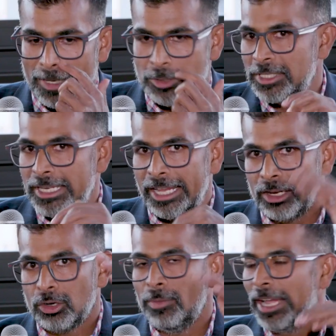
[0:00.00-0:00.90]
especially
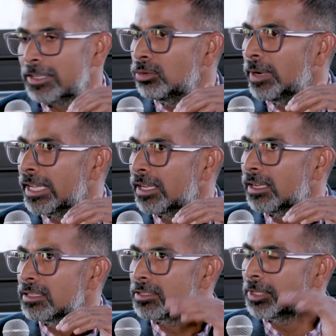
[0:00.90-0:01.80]
I'll go back to my
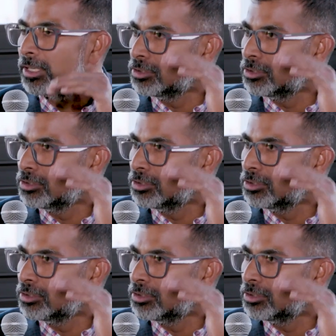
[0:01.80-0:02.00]
customer